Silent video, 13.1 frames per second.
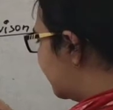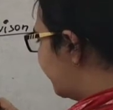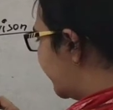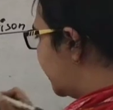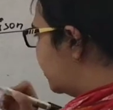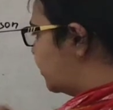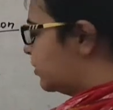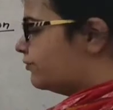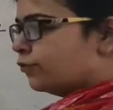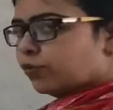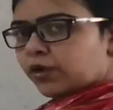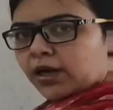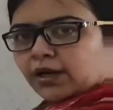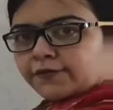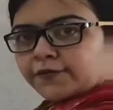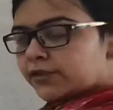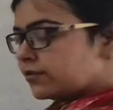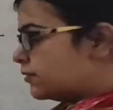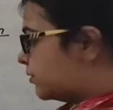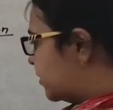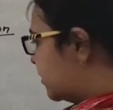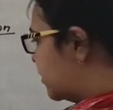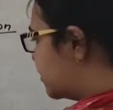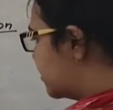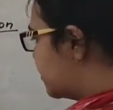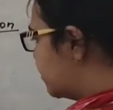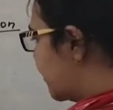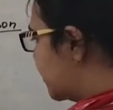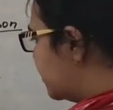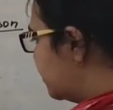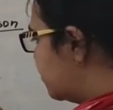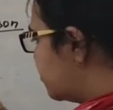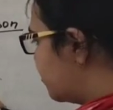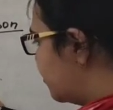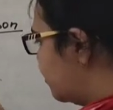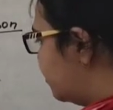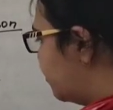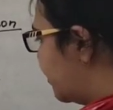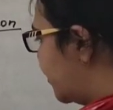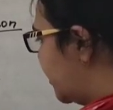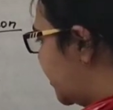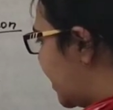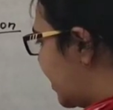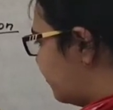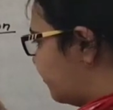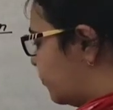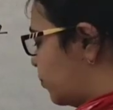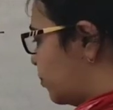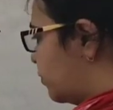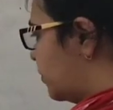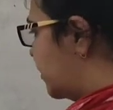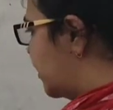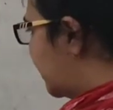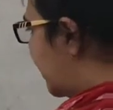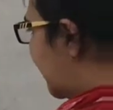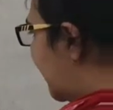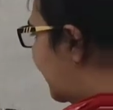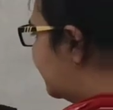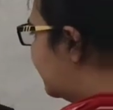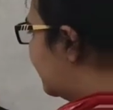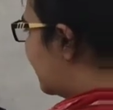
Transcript: into equal 4 halves. This is 1 2 3 and 4. And the